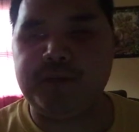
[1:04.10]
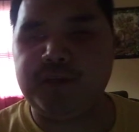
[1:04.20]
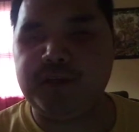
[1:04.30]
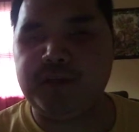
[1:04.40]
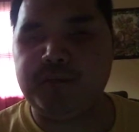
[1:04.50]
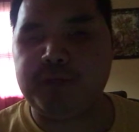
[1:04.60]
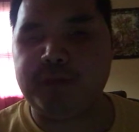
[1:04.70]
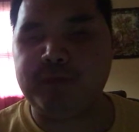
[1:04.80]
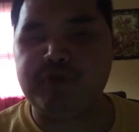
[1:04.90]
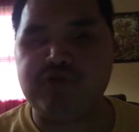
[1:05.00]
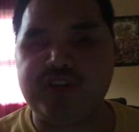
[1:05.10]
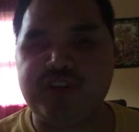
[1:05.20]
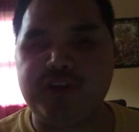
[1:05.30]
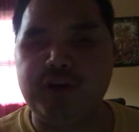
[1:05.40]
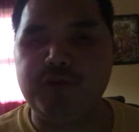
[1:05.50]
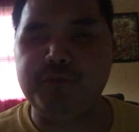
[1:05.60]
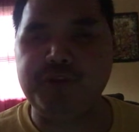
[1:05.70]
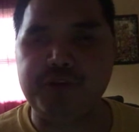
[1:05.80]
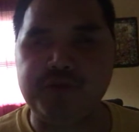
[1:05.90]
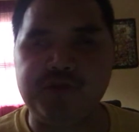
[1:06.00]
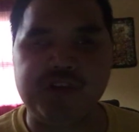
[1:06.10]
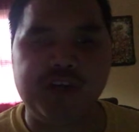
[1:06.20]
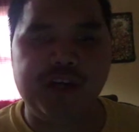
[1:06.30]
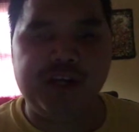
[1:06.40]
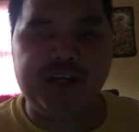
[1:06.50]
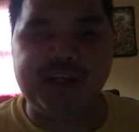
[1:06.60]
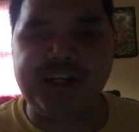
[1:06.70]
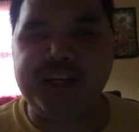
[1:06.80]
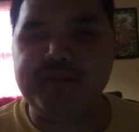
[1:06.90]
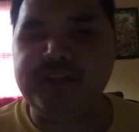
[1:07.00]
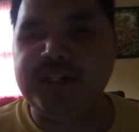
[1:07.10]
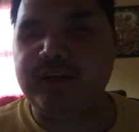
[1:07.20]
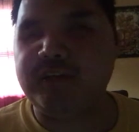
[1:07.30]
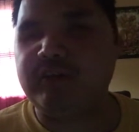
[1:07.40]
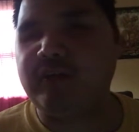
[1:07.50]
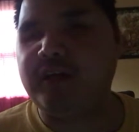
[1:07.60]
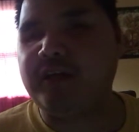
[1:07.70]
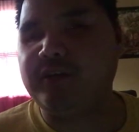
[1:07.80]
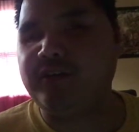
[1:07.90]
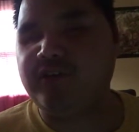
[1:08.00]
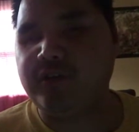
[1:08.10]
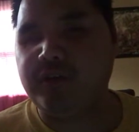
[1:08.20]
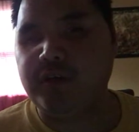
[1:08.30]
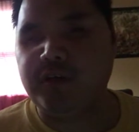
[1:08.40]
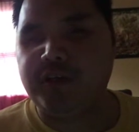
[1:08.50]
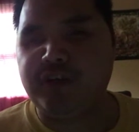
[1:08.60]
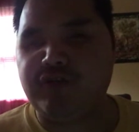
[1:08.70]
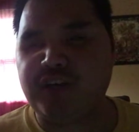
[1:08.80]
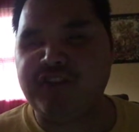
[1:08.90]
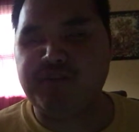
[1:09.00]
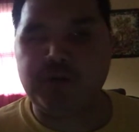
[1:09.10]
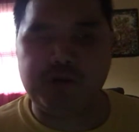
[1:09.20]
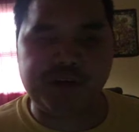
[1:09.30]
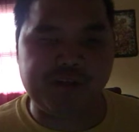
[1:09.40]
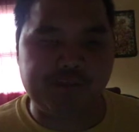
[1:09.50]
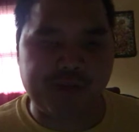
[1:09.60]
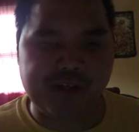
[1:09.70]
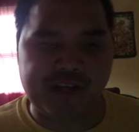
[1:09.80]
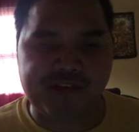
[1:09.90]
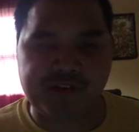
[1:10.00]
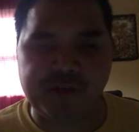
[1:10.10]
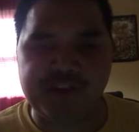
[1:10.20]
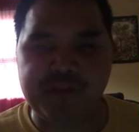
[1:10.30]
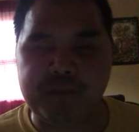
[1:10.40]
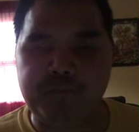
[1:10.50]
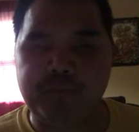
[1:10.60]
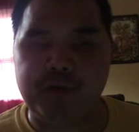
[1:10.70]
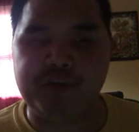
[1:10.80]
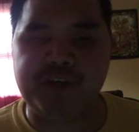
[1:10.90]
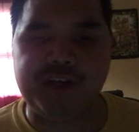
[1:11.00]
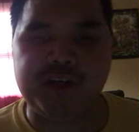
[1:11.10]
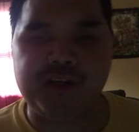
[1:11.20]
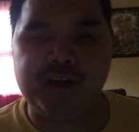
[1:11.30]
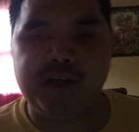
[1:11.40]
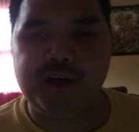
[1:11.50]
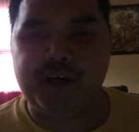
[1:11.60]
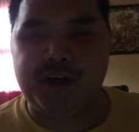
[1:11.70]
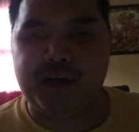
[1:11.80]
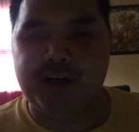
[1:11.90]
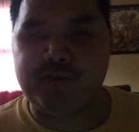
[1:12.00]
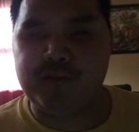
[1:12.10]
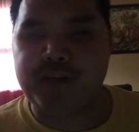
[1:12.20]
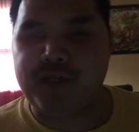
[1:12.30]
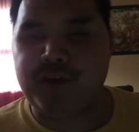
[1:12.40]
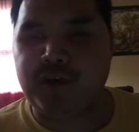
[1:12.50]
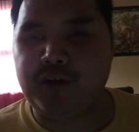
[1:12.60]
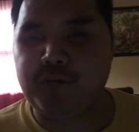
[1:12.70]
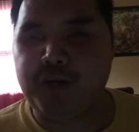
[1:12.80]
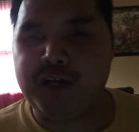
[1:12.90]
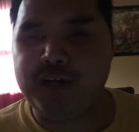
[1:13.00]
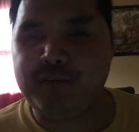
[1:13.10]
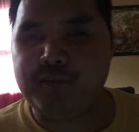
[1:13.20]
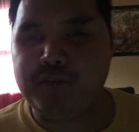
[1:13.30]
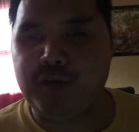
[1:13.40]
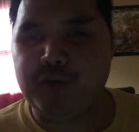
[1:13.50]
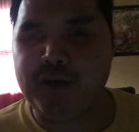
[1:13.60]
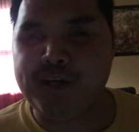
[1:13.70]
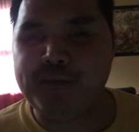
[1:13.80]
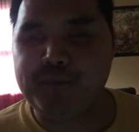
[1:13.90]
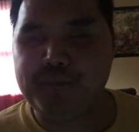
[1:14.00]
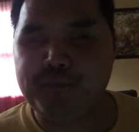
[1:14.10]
be probably restricted to home use. It can be carried around and transported, but it's going to be bulky. I've learned that the hard way already,